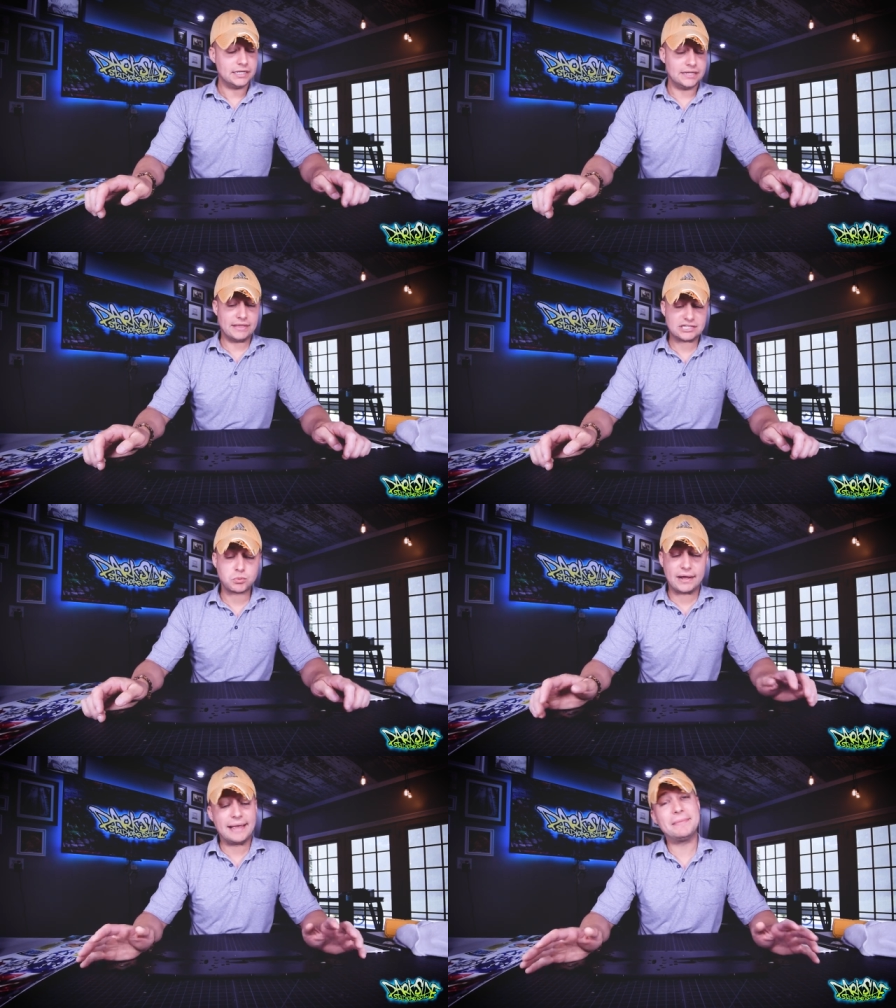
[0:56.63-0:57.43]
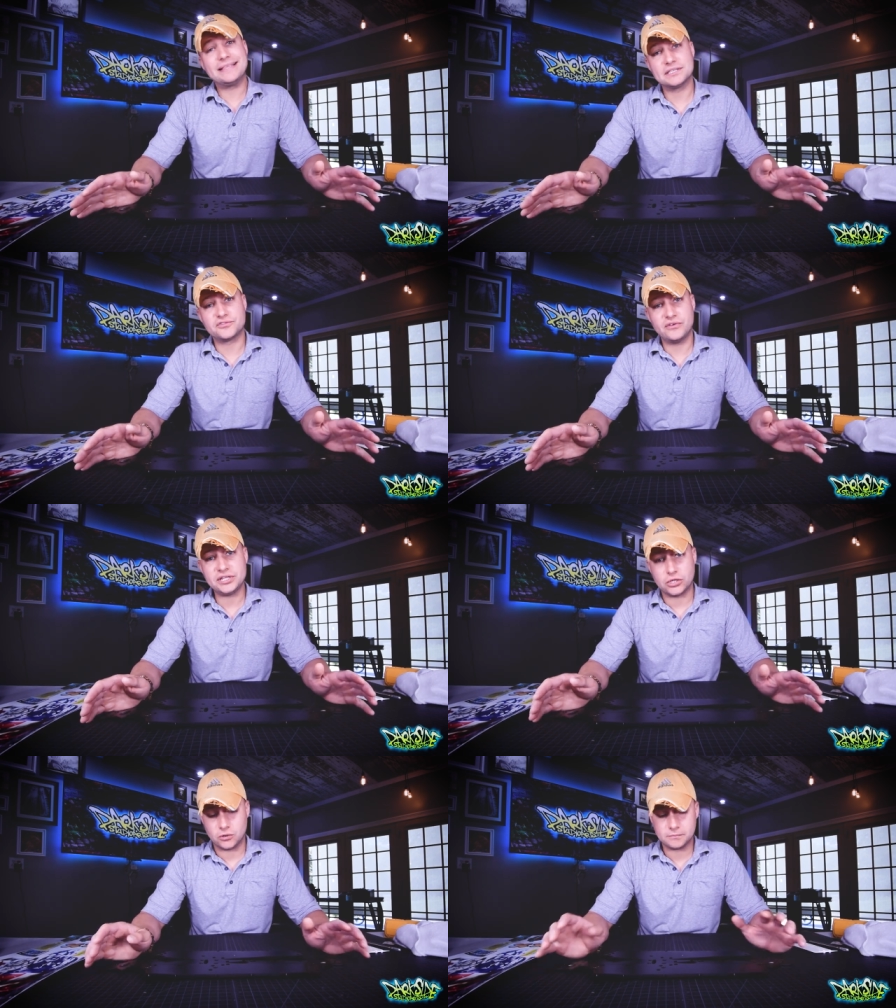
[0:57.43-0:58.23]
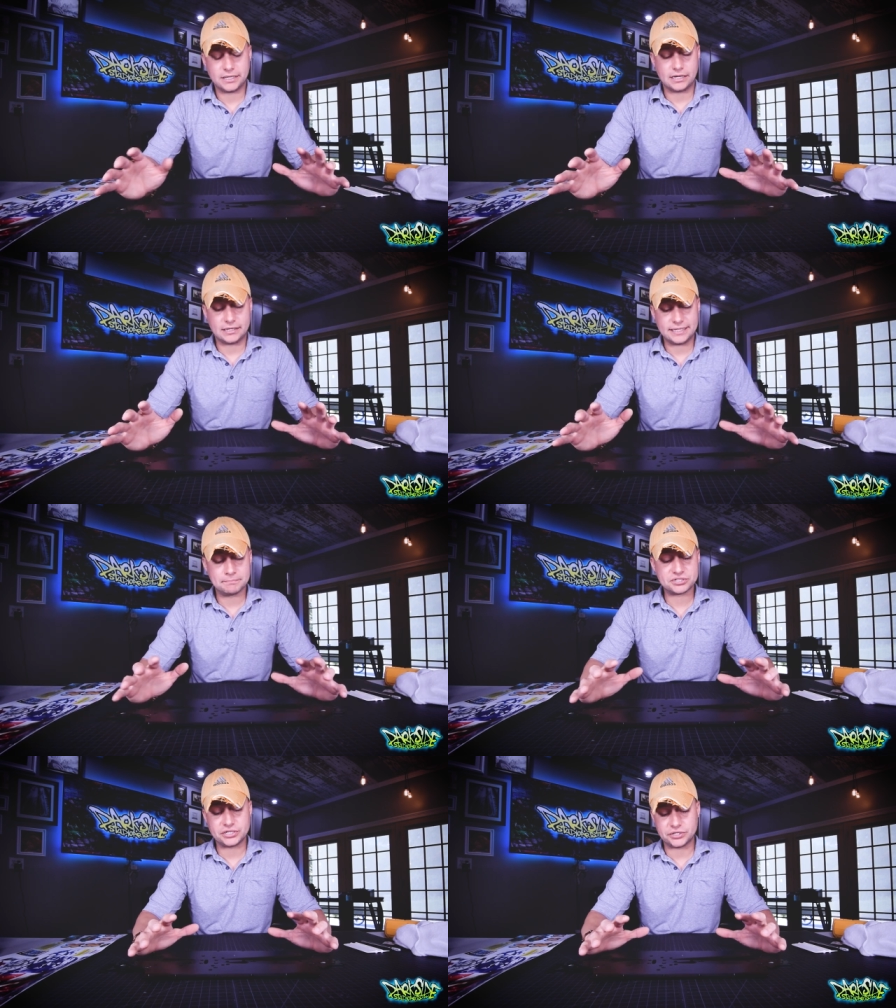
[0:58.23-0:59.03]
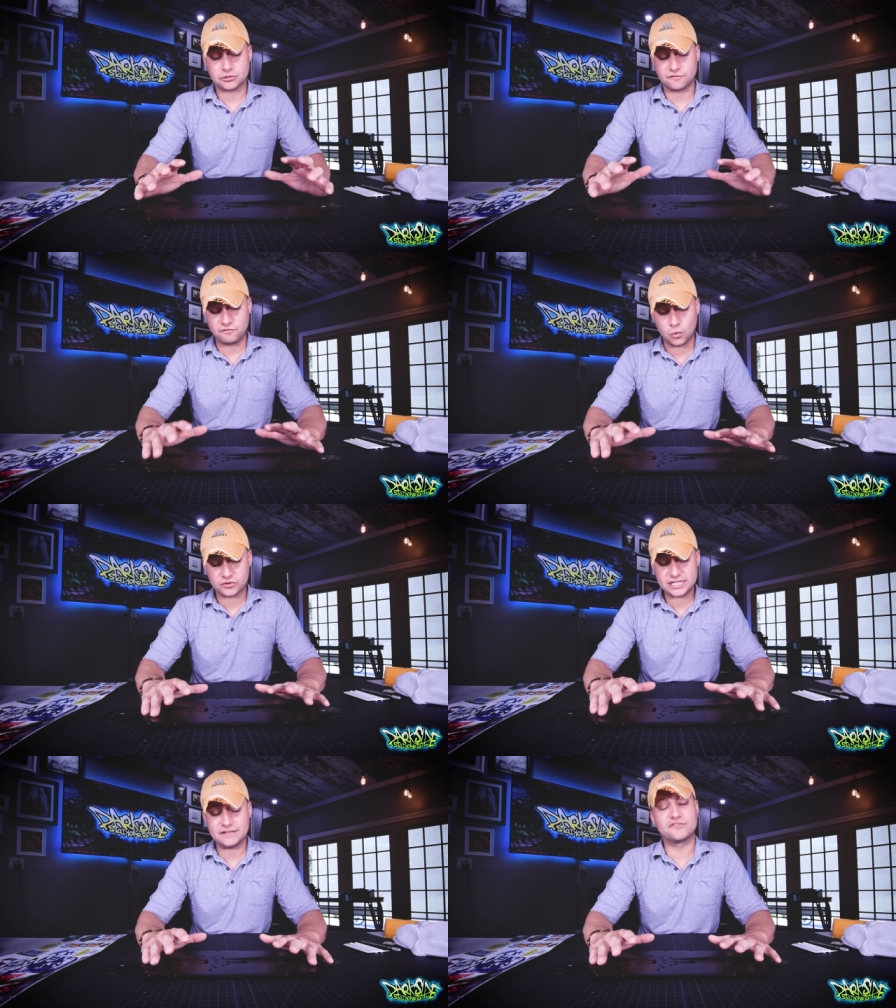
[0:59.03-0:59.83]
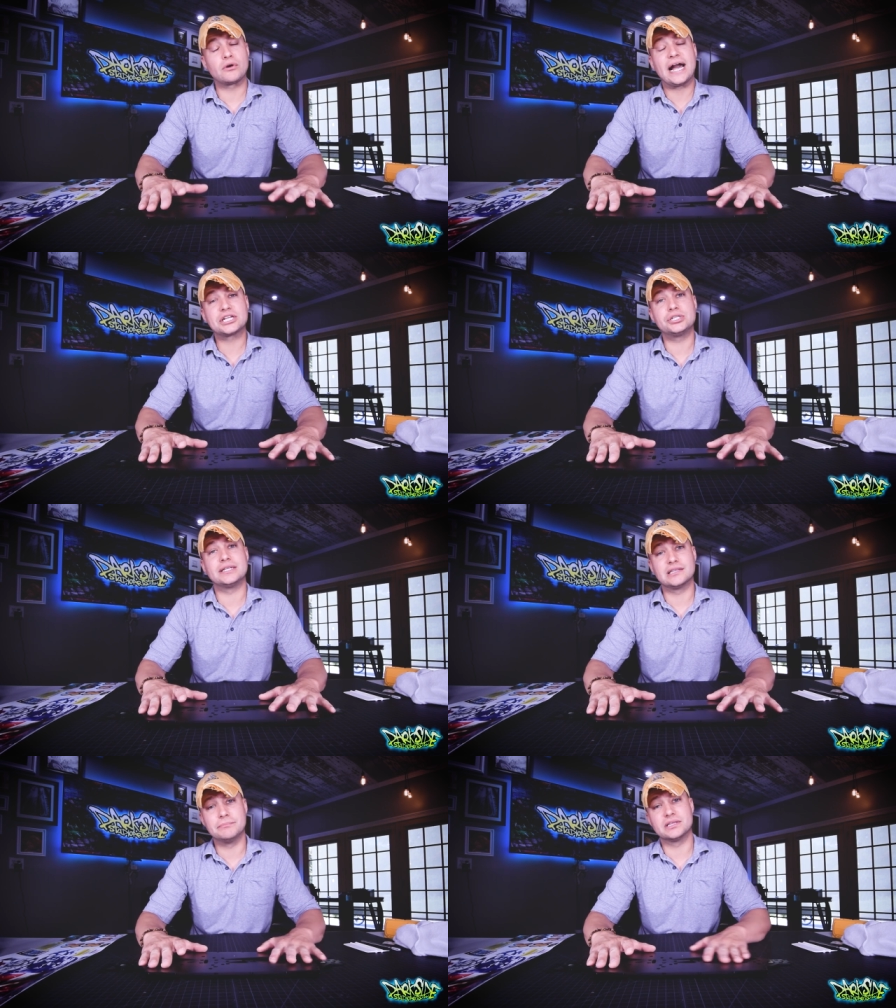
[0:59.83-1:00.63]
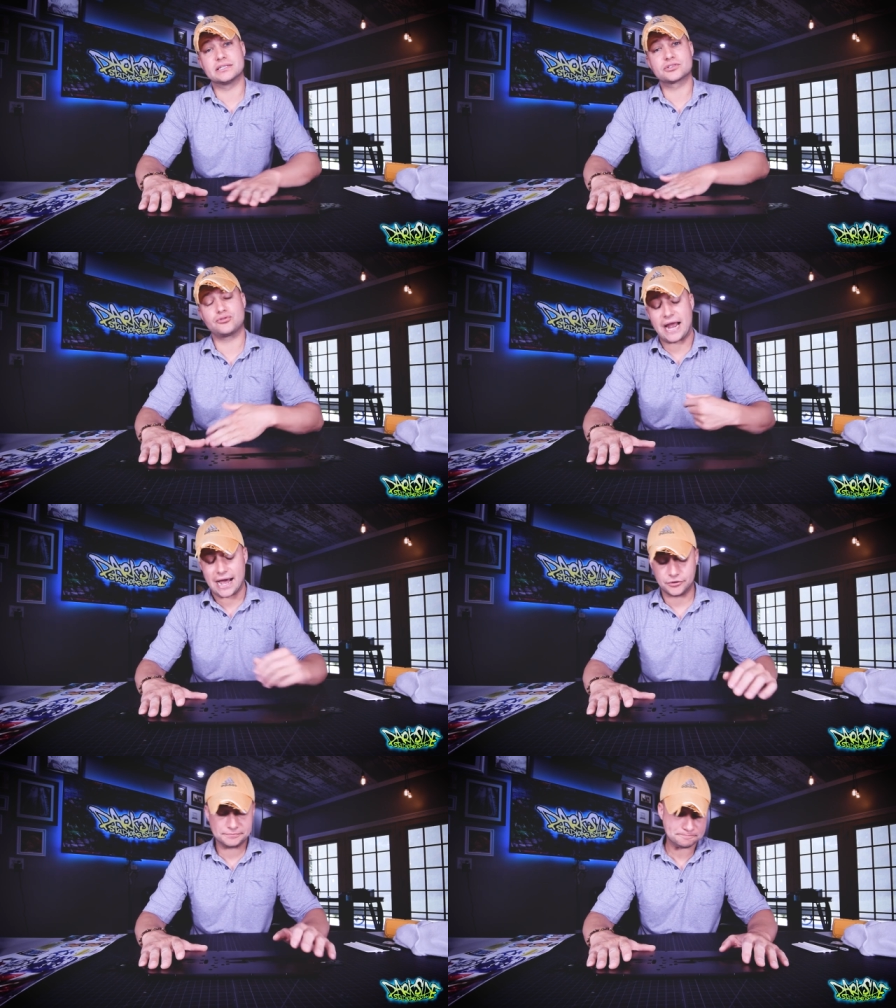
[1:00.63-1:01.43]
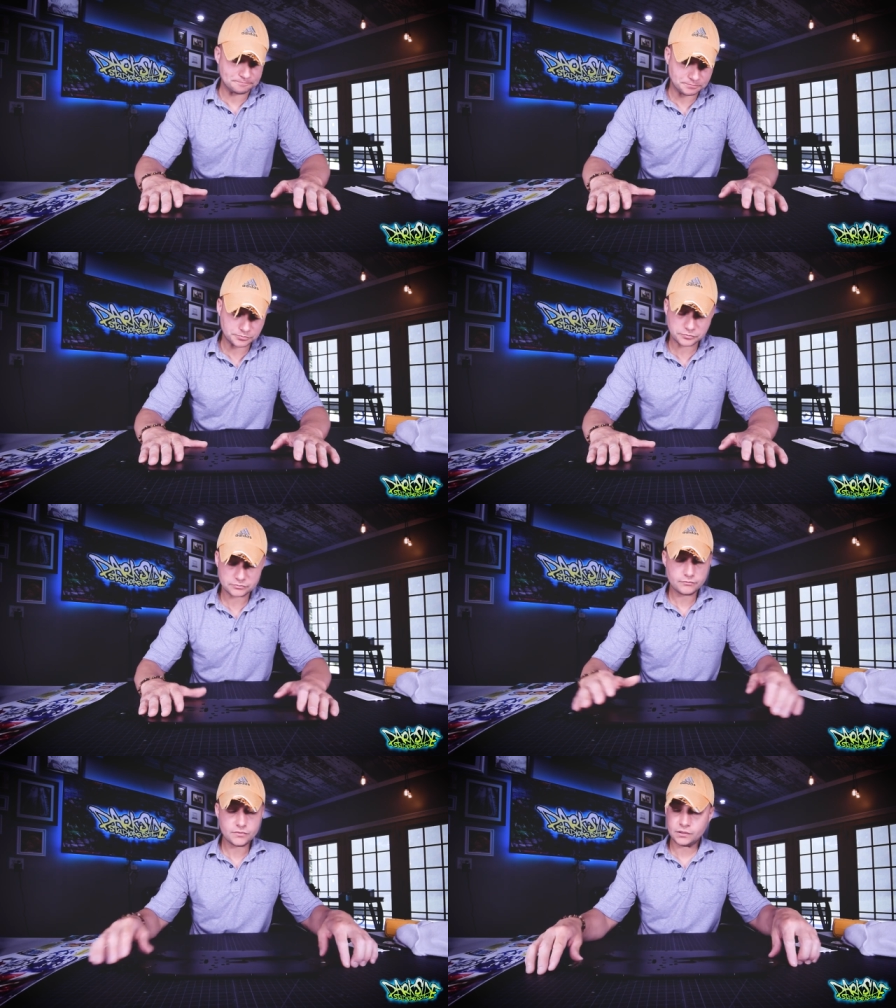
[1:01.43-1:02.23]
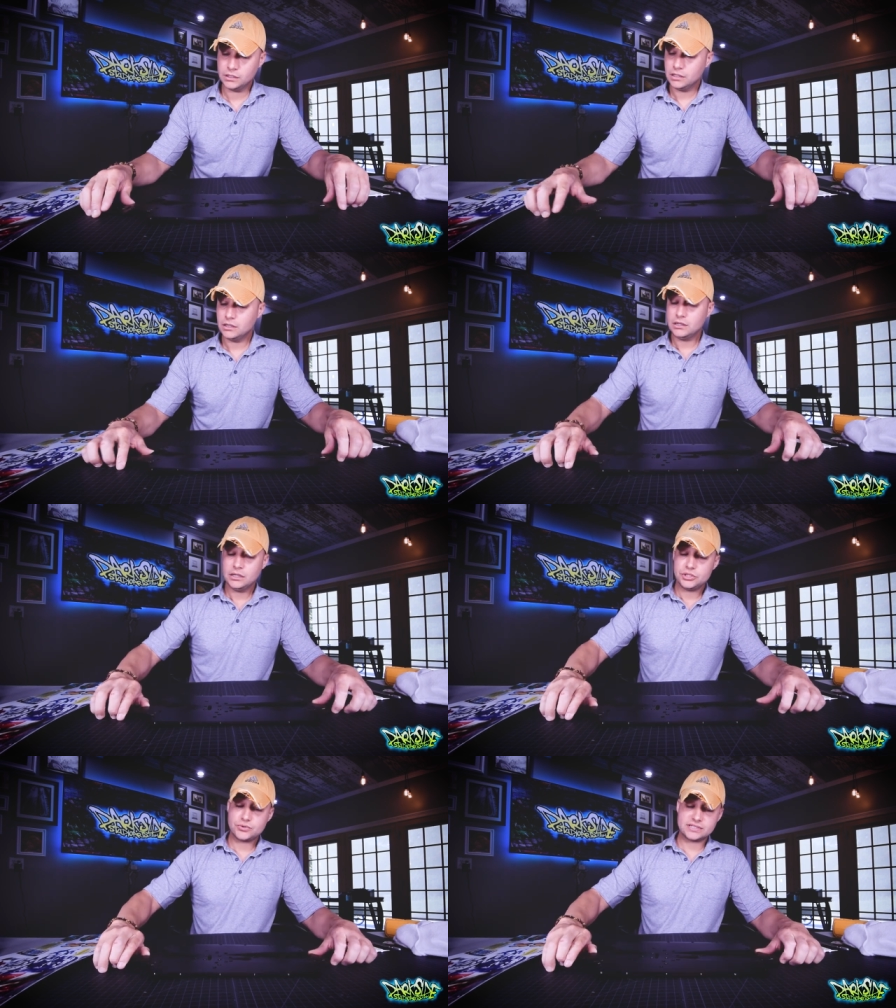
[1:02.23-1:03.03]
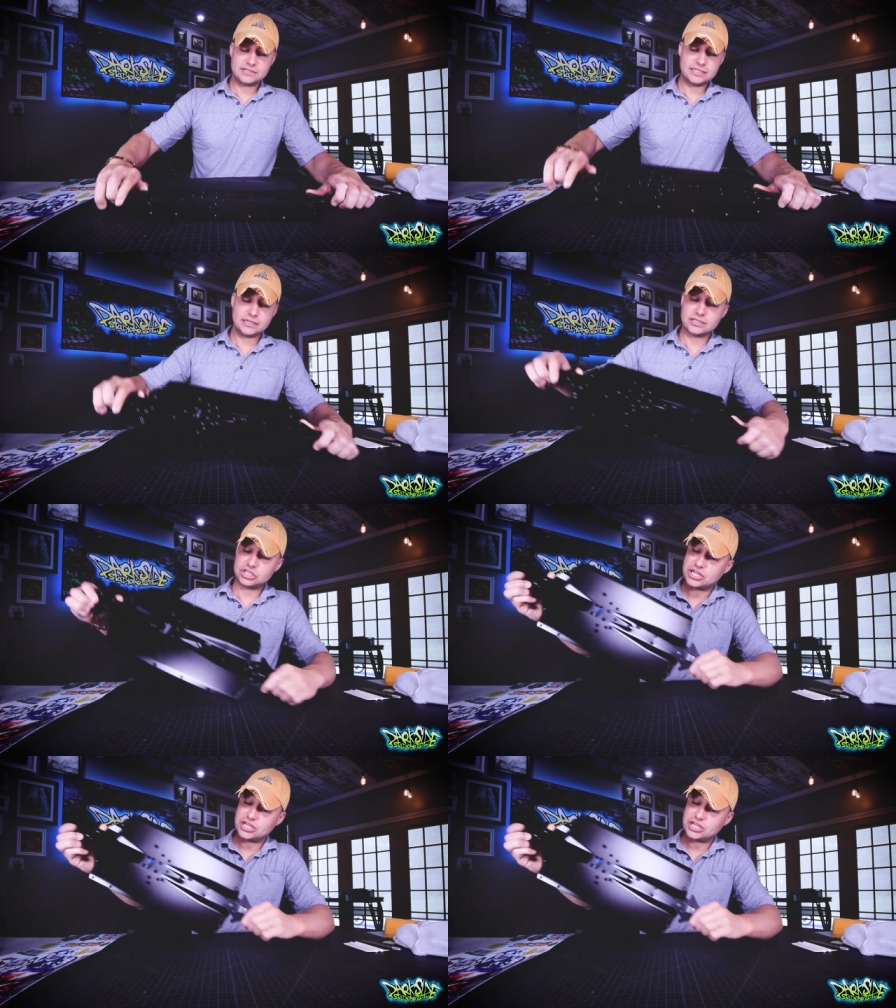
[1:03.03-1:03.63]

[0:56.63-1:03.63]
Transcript: And that's why I made this video uh, in particular for the infraction and limitless crowd. You can see on this